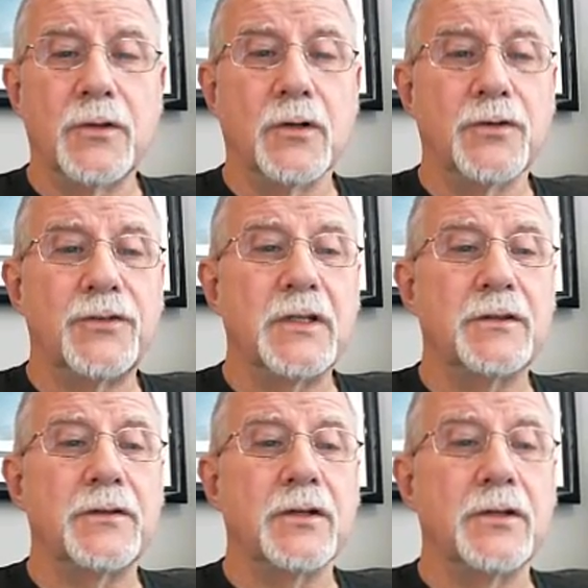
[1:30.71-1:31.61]
or if you
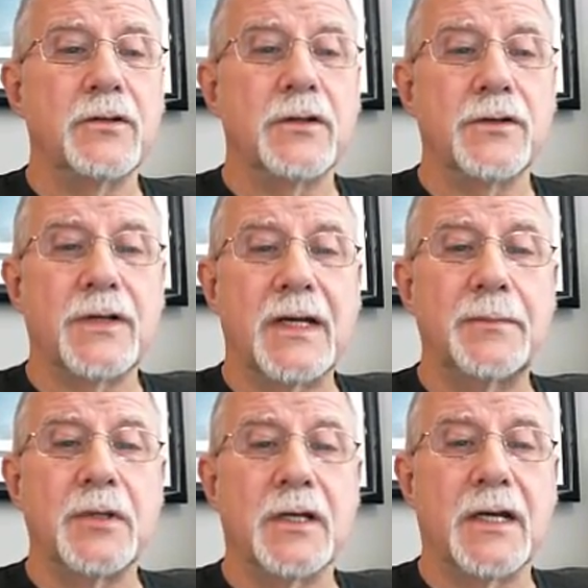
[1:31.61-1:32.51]
don't see it there, you
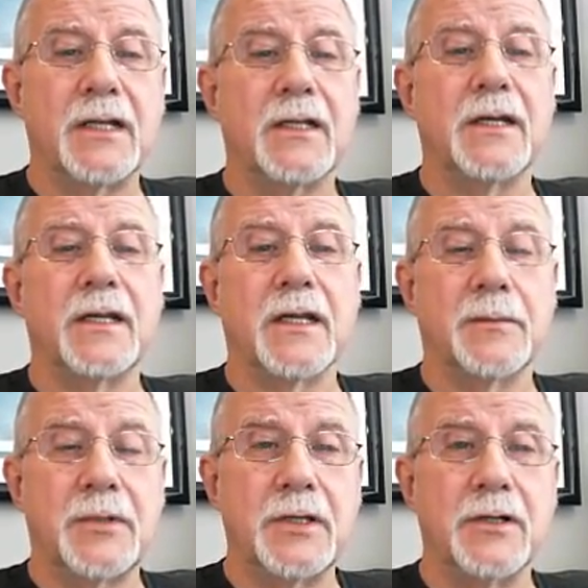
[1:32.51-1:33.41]
can type in
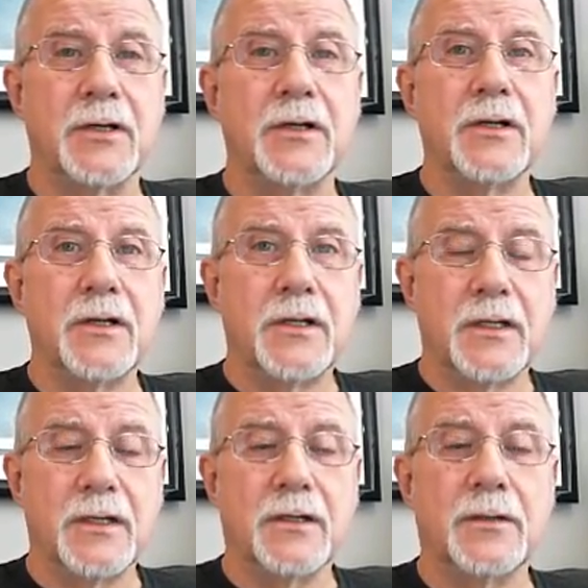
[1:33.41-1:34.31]
highlighting up here
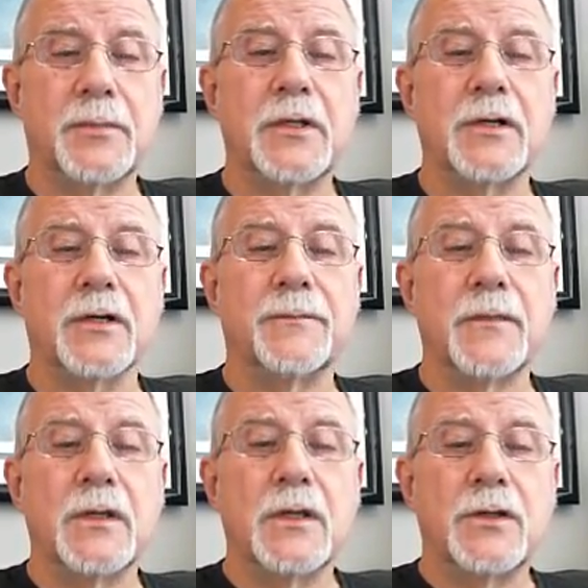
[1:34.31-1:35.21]
and it'll
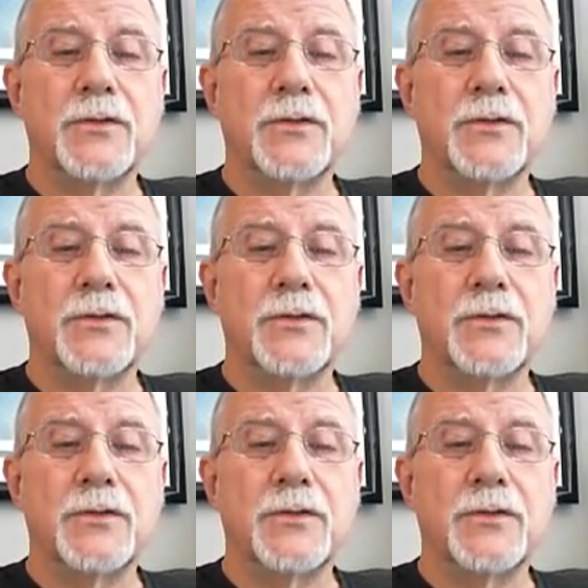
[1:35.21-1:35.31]
appear.